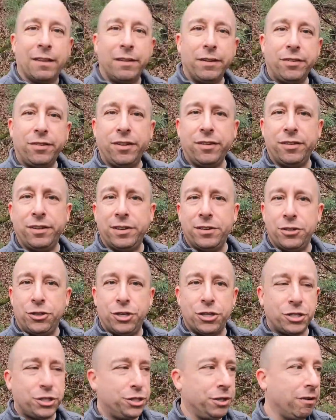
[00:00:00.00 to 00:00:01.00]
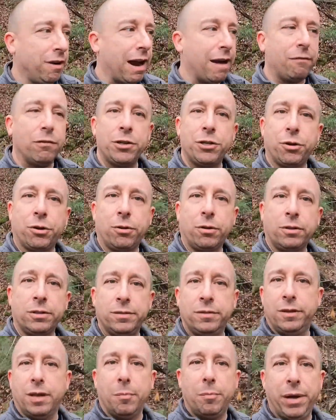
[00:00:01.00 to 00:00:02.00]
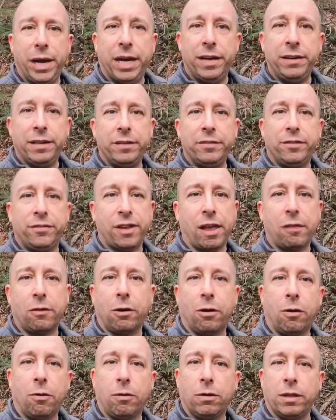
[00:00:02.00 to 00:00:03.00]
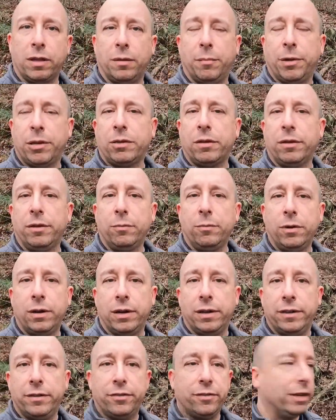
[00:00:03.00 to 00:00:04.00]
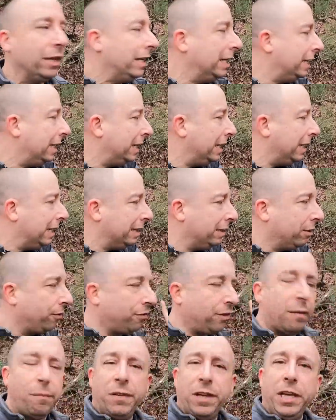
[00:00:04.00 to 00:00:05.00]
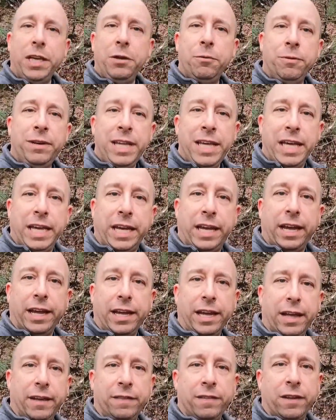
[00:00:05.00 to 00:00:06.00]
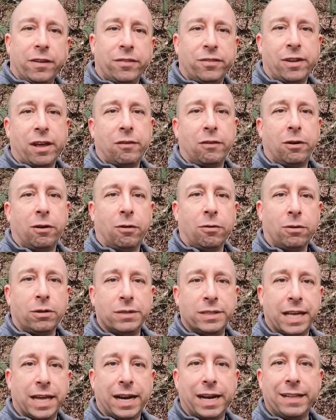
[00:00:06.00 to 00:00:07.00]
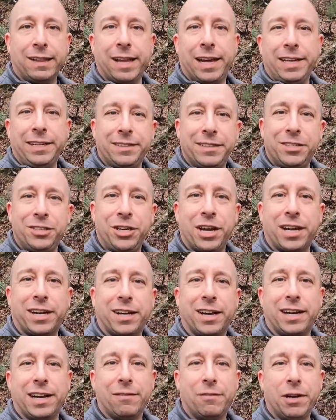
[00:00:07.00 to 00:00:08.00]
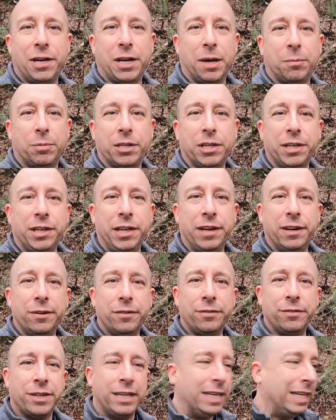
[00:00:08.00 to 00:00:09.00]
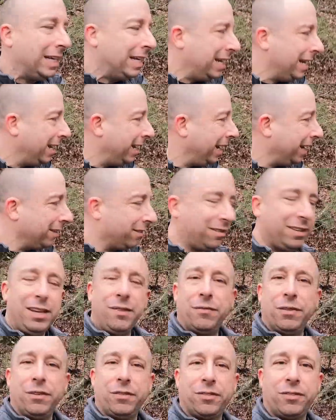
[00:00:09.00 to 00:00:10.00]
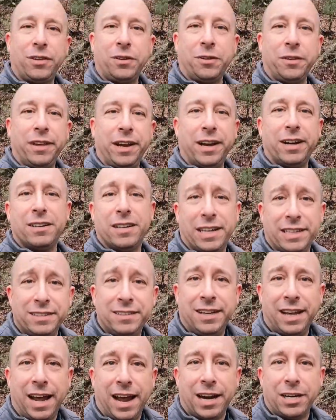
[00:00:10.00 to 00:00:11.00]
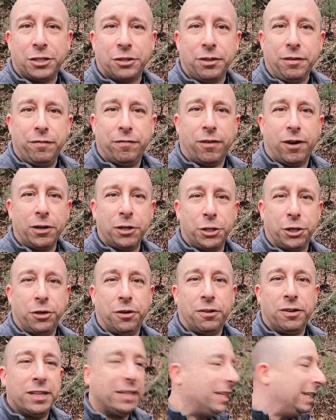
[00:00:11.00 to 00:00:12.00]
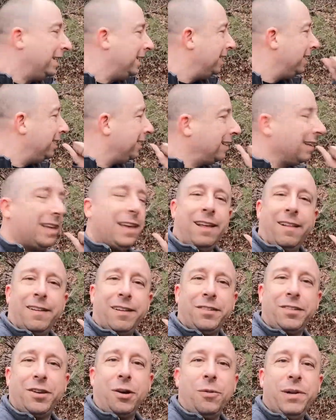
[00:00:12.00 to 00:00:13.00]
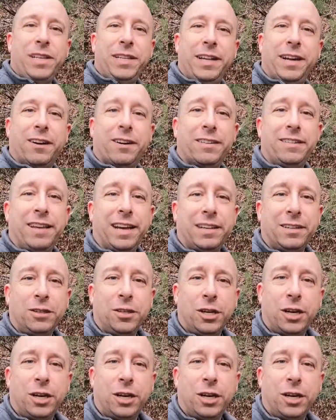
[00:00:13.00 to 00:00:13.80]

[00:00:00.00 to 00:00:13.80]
Now this isn't just your average old abandoned cellar hole in the middle of the woods. There's something unique in this cellar hole that I like to check on every couple of years and see if it's still there and actually functional. Let's go in there and take a